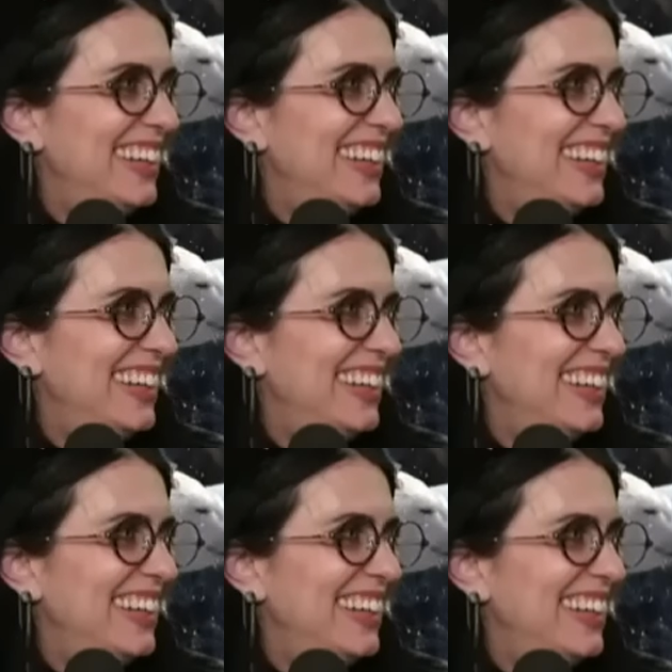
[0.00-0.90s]

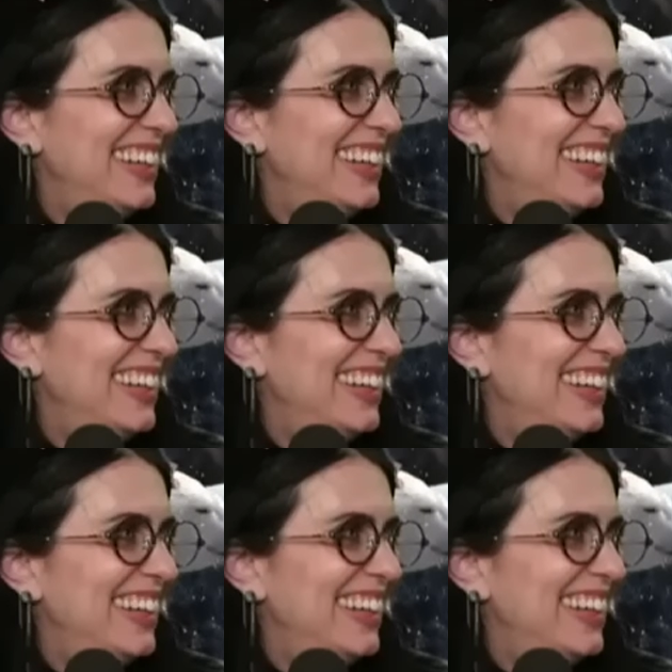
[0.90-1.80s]

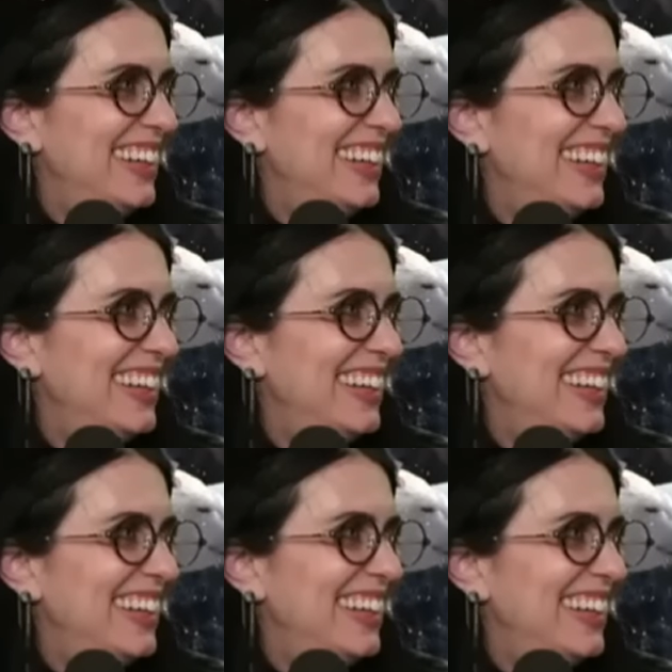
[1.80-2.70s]

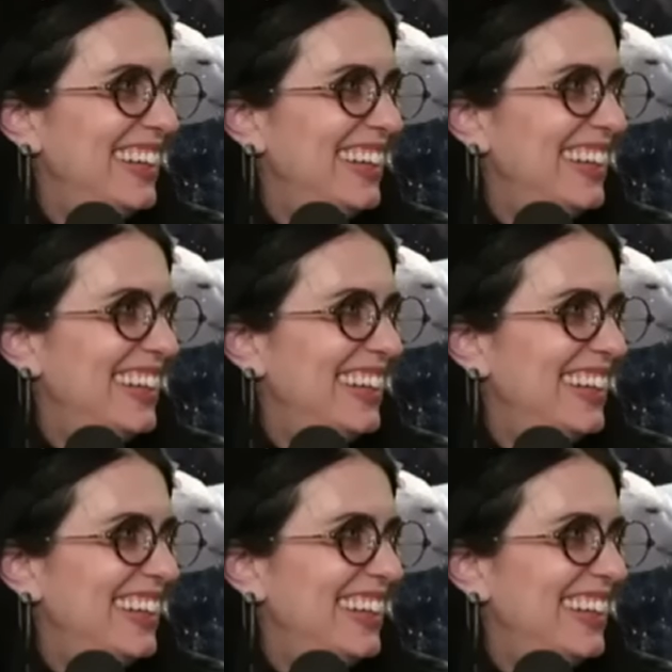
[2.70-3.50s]
No words are spoken by the person on screen.